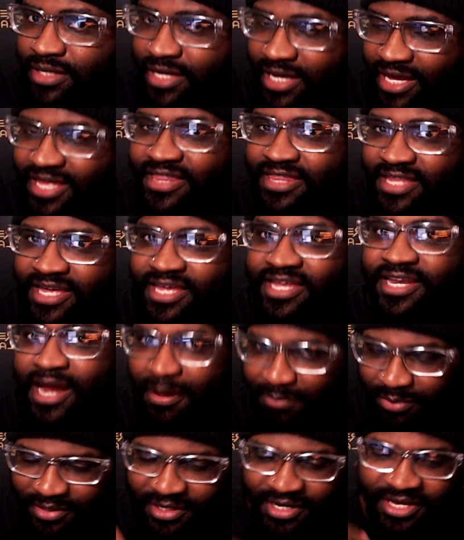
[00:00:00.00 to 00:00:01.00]
and then
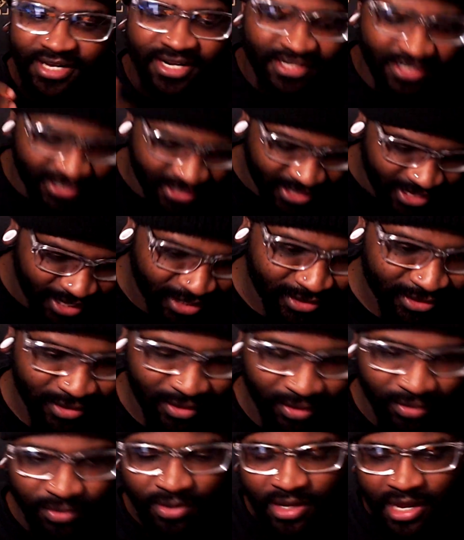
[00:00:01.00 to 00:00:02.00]
I'm playing it today.
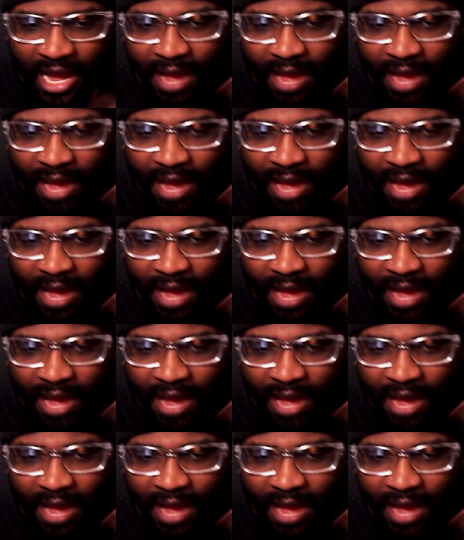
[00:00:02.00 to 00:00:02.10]
So